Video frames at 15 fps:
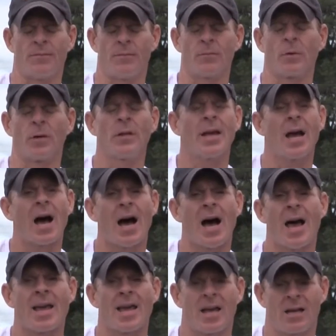really
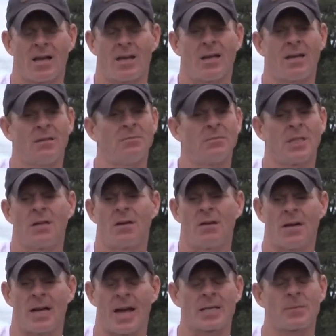high,
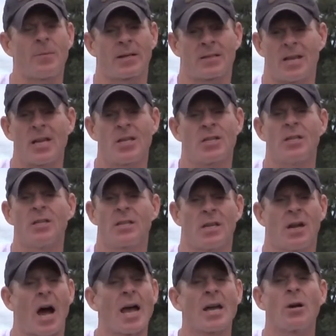expectations
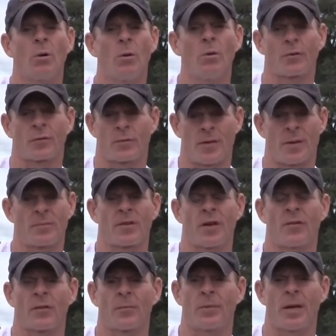and high goals for
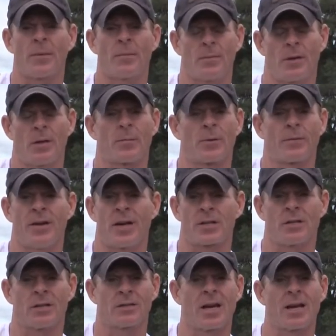themselves to play,
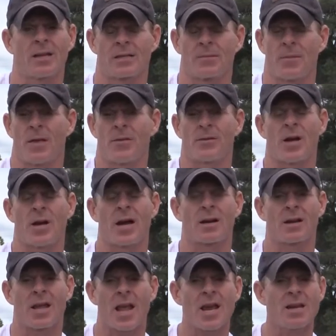professional tennis. And my other
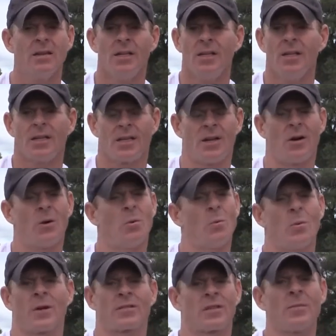daughter, Kate,
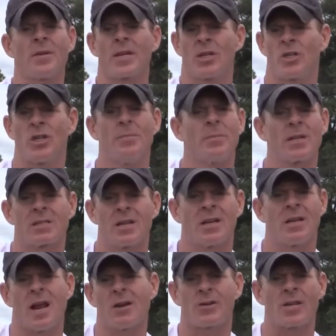wants to be a gymnast and
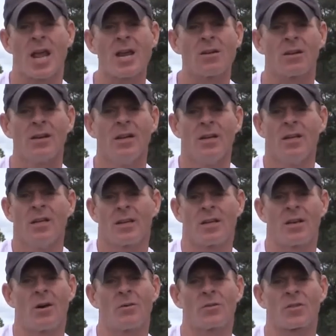an entertainer.
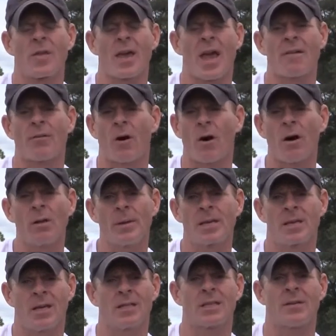So they have, all
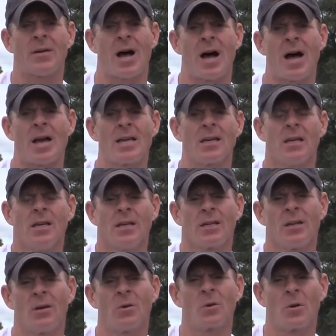the kids have high,
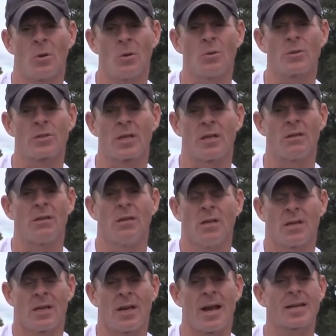goals
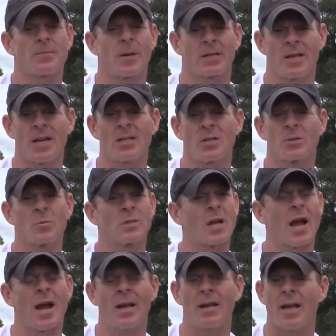and expectations, which
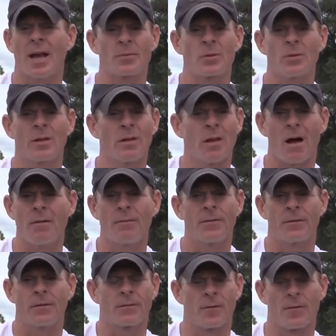I absolutely love
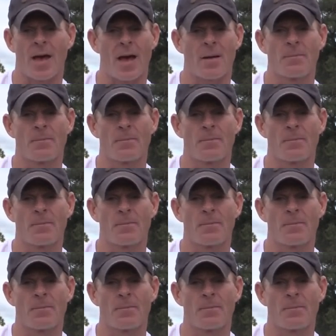for them.